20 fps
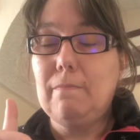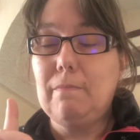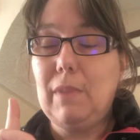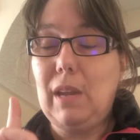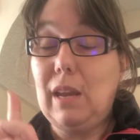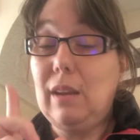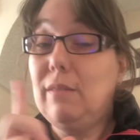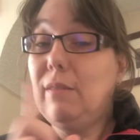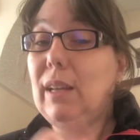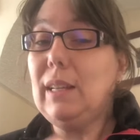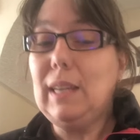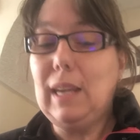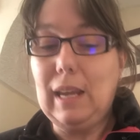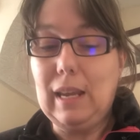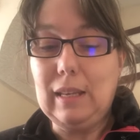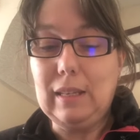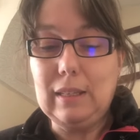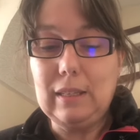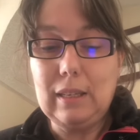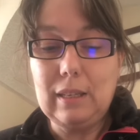In that
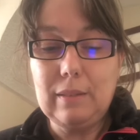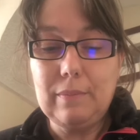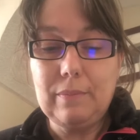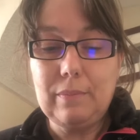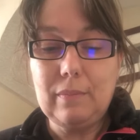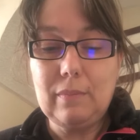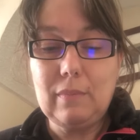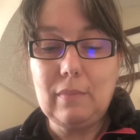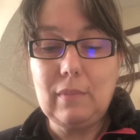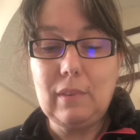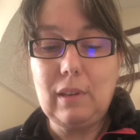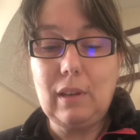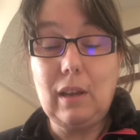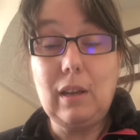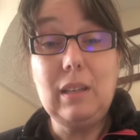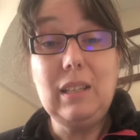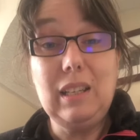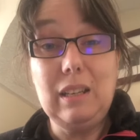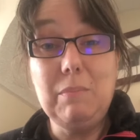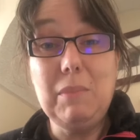case, I
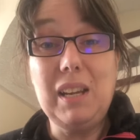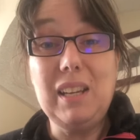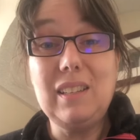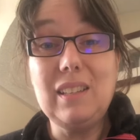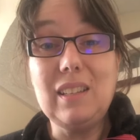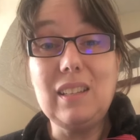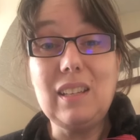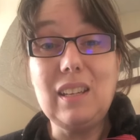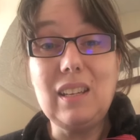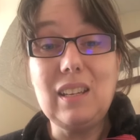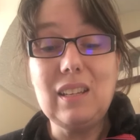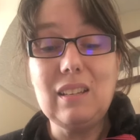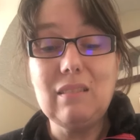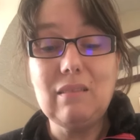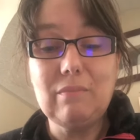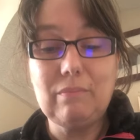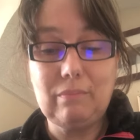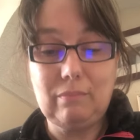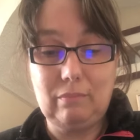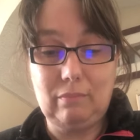need my teddy,
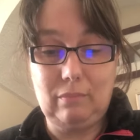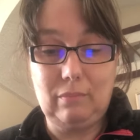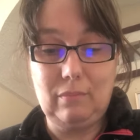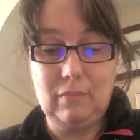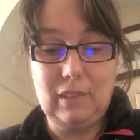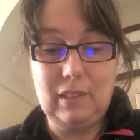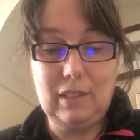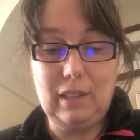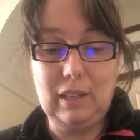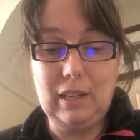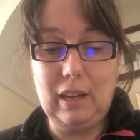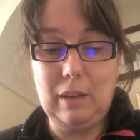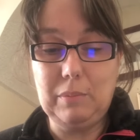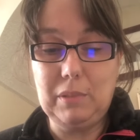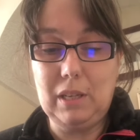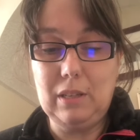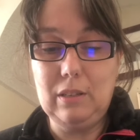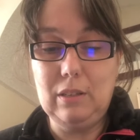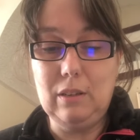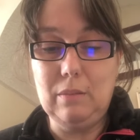said
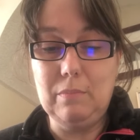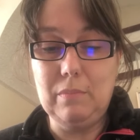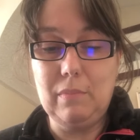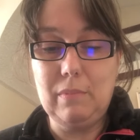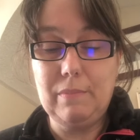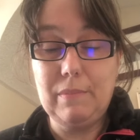Captain Dom.